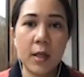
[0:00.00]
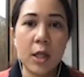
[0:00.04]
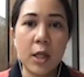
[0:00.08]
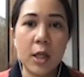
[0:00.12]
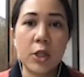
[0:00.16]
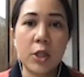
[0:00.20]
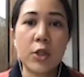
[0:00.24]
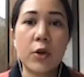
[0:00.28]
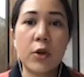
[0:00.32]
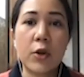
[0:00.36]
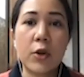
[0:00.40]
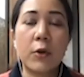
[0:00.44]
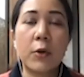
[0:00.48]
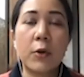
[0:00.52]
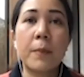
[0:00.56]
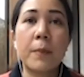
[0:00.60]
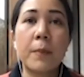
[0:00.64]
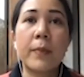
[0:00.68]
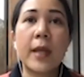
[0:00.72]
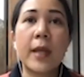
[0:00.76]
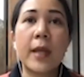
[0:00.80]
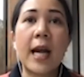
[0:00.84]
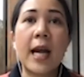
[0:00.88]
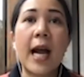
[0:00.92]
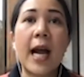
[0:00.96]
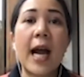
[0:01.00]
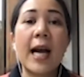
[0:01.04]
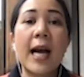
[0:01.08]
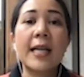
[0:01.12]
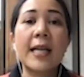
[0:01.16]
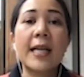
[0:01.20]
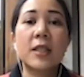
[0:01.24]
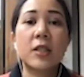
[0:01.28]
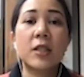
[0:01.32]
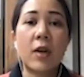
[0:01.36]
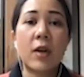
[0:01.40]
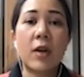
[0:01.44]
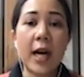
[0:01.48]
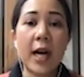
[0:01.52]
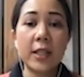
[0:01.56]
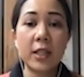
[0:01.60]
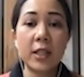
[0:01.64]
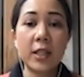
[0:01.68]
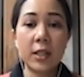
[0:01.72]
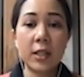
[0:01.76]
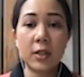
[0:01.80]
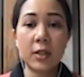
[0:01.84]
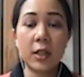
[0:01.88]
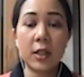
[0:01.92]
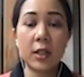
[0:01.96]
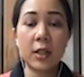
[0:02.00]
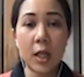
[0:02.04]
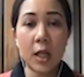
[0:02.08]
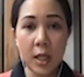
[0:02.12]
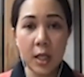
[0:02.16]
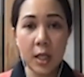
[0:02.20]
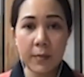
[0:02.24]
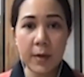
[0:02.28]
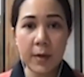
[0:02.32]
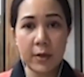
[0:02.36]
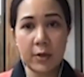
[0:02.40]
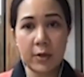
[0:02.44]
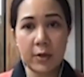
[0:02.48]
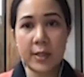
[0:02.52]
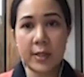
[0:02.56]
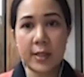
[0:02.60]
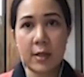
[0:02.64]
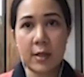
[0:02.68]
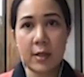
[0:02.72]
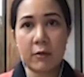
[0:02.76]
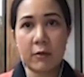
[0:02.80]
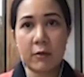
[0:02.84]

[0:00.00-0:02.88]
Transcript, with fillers: So try to learn about yourself.